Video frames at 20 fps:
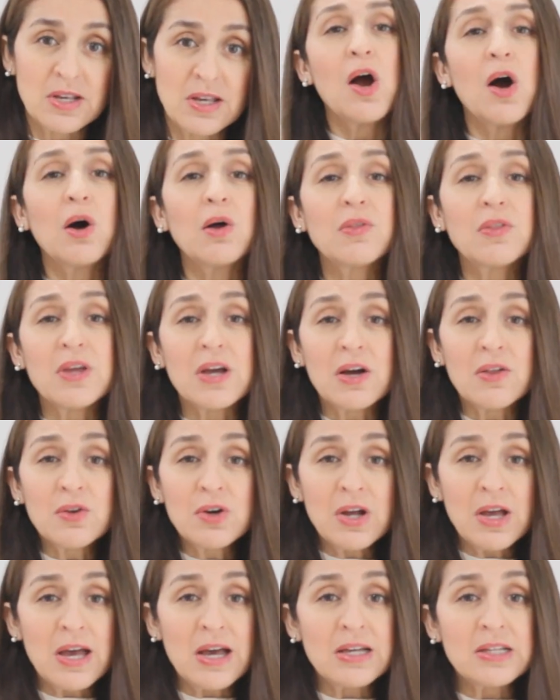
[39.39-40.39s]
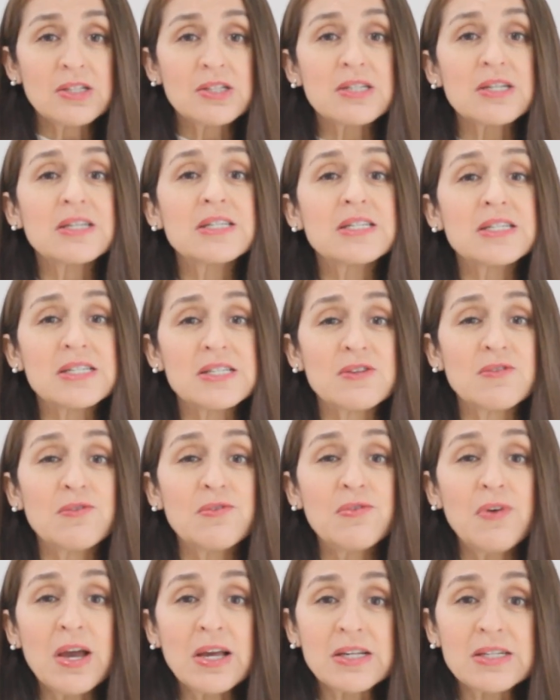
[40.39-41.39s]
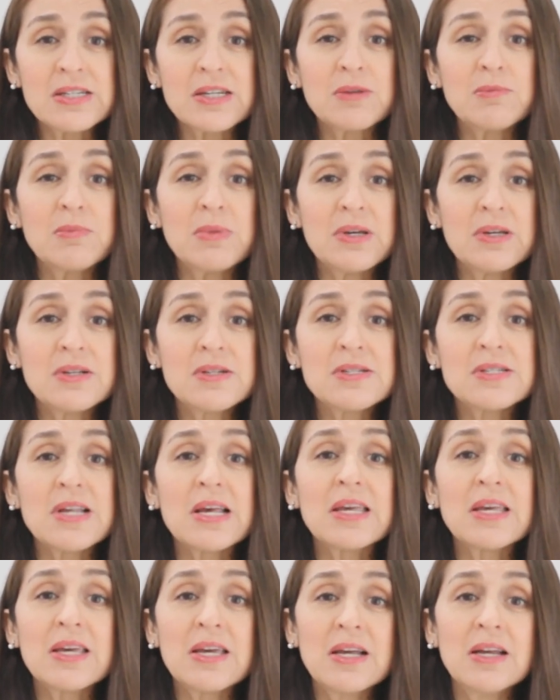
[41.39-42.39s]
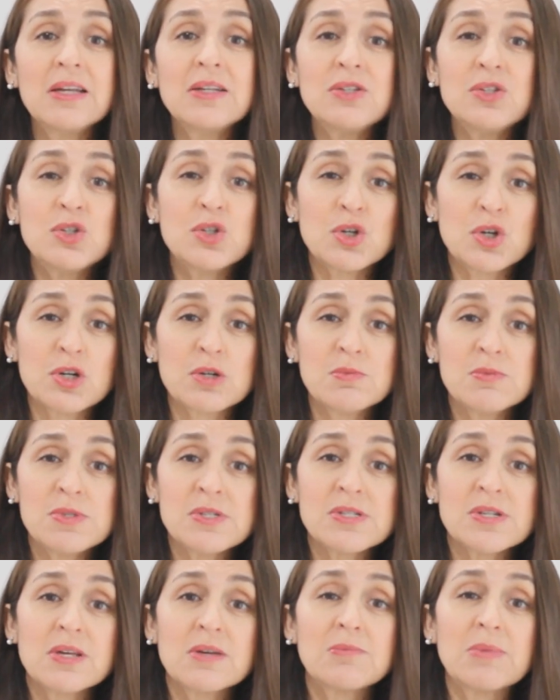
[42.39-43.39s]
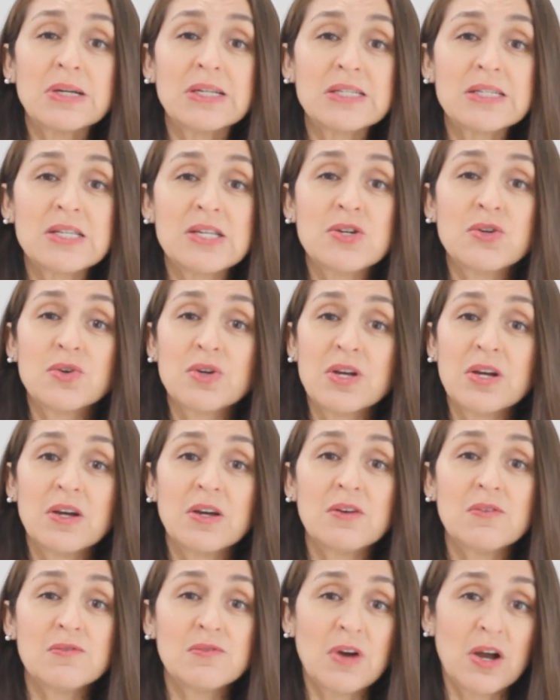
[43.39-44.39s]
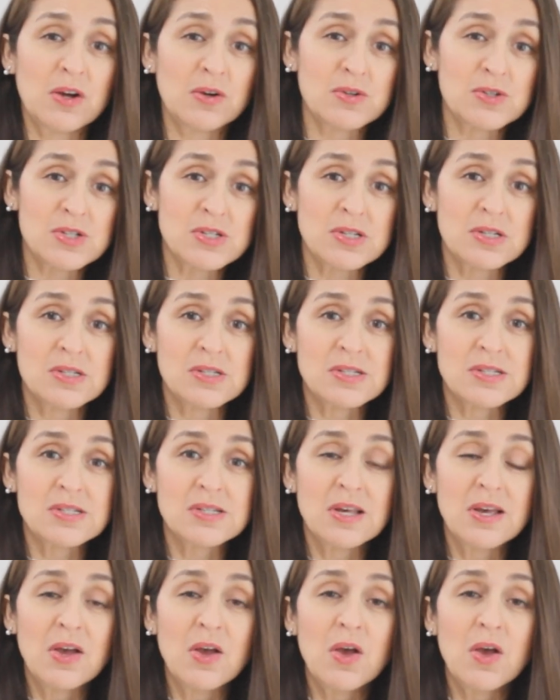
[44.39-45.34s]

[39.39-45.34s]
On the other hand, disinfecting means killing germs, bacteria and viruses.